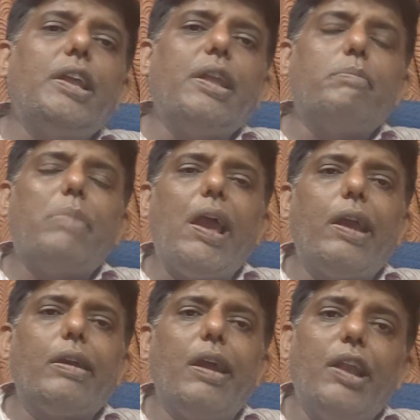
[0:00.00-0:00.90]
in a
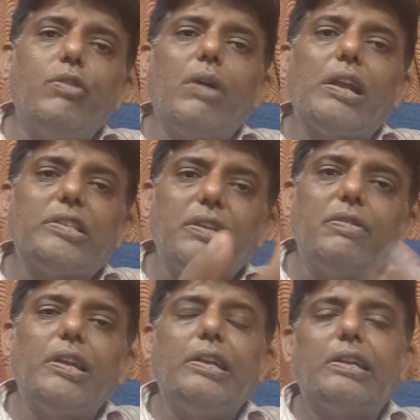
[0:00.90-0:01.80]
bank and you are
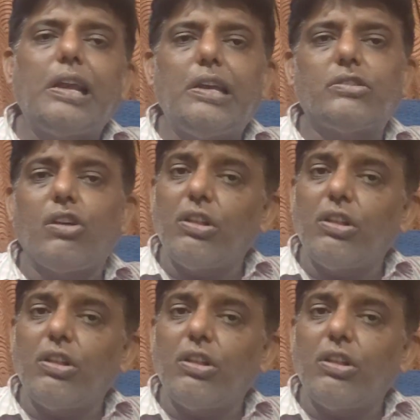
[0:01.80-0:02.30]
receiving interest,